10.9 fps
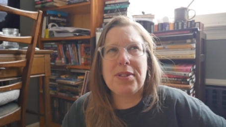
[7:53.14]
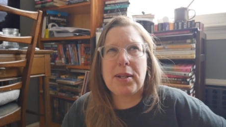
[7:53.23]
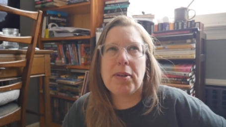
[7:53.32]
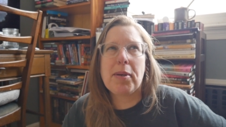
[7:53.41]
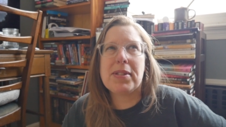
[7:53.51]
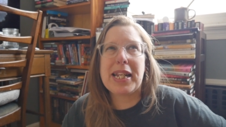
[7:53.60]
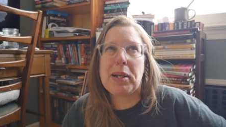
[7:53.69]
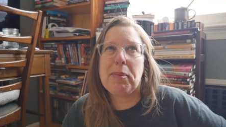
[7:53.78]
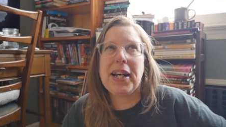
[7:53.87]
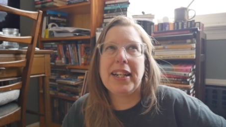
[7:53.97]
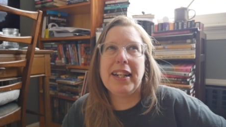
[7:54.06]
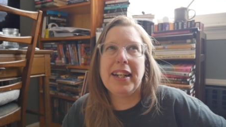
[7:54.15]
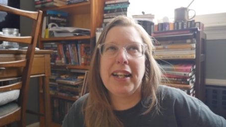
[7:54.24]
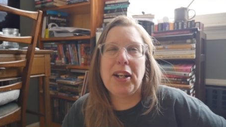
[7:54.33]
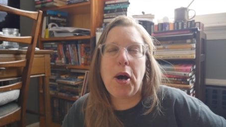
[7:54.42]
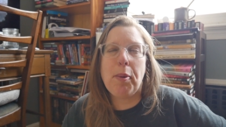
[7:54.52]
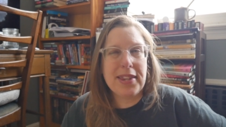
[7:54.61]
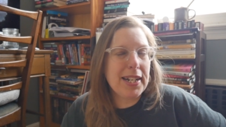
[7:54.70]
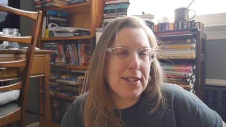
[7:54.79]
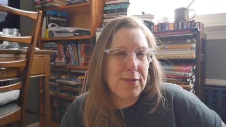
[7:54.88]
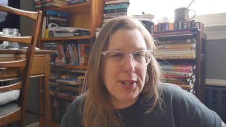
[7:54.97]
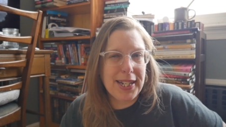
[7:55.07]
sometimes think about it and hope that
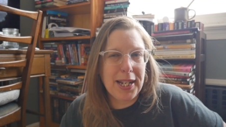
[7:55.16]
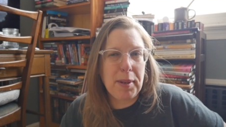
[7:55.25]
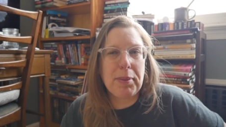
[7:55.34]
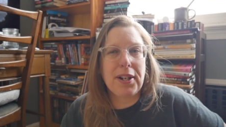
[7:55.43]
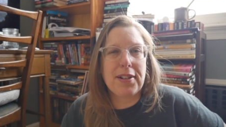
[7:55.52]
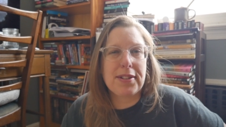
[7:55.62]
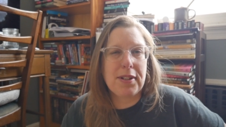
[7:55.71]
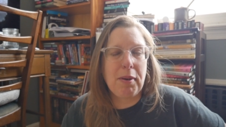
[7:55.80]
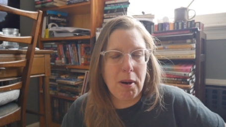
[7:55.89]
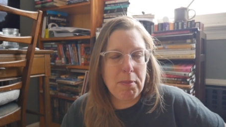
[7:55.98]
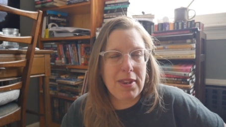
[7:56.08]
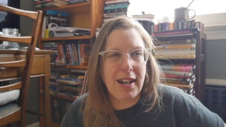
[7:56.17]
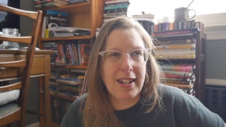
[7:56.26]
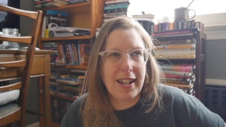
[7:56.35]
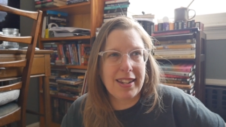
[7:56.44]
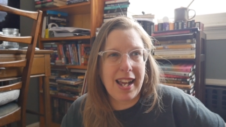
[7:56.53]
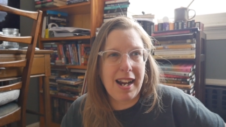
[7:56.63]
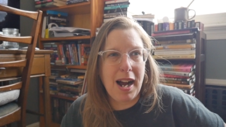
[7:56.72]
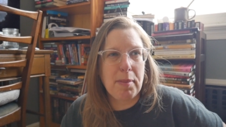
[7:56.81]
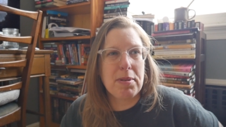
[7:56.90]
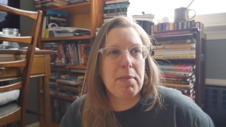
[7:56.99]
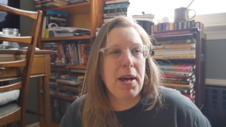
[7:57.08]
he's reading it, but also hope that I get that
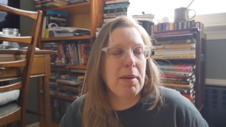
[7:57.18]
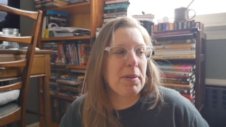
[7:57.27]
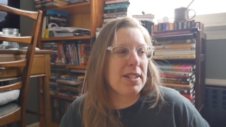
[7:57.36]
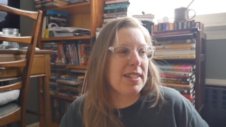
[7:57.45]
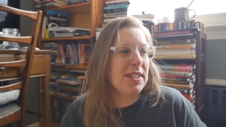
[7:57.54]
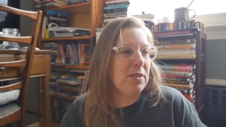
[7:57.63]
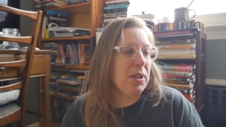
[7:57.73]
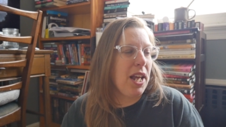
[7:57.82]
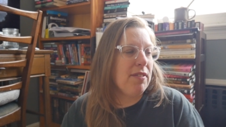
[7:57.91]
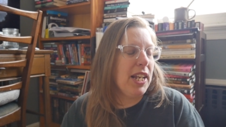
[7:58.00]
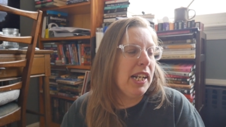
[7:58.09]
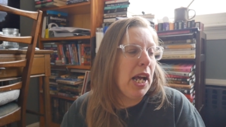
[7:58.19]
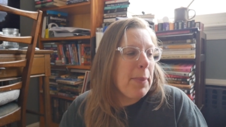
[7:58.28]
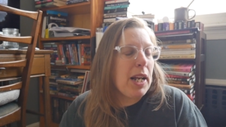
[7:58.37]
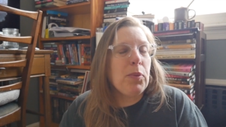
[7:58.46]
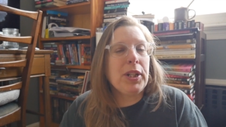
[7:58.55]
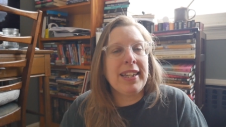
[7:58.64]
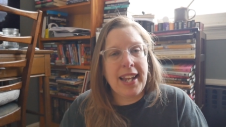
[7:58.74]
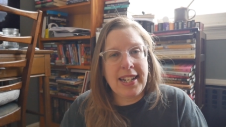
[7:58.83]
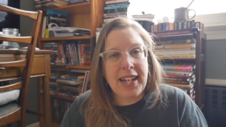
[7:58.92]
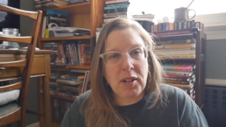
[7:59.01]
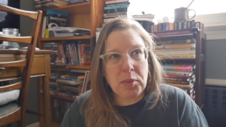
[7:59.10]
copy back because I do love it. But I wouldn't
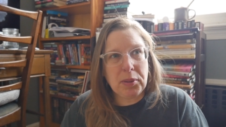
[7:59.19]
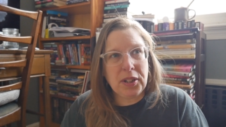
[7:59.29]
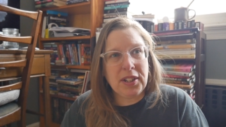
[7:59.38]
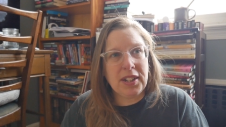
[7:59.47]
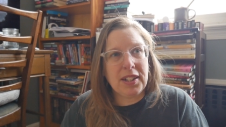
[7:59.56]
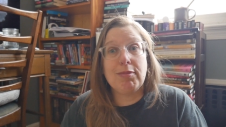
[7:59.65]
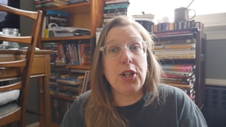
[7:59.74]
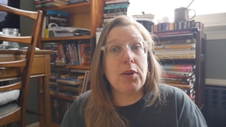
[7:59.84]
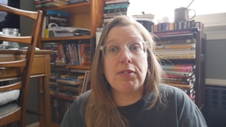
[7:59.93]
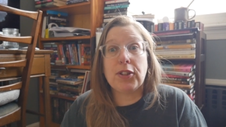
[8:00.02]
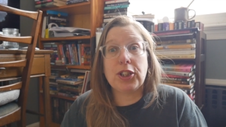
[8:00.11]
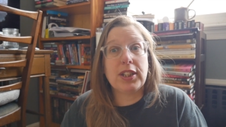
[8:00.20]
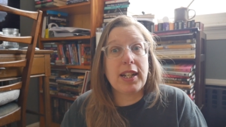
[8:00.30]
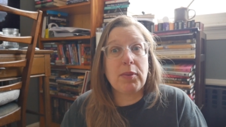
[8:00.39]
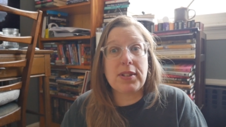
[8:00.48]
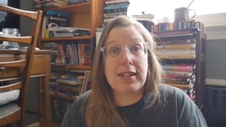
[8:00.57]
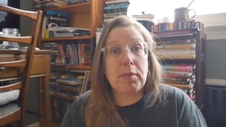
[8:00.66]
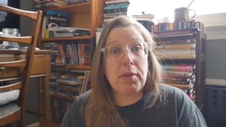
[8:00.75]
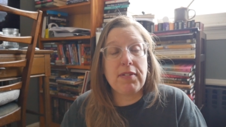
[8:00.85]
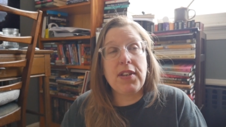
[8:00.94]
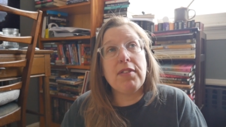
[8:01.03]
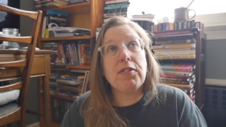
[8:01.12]
lend out a book, you know, a version that was like my
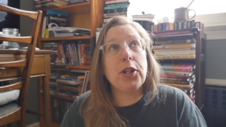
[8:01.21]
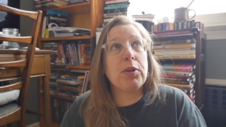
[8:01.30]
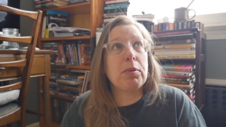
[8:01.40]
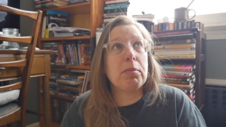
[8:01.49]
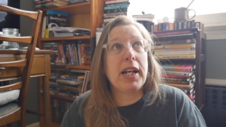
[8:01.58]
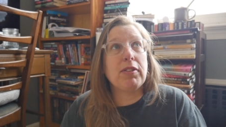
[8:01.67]
favorite or my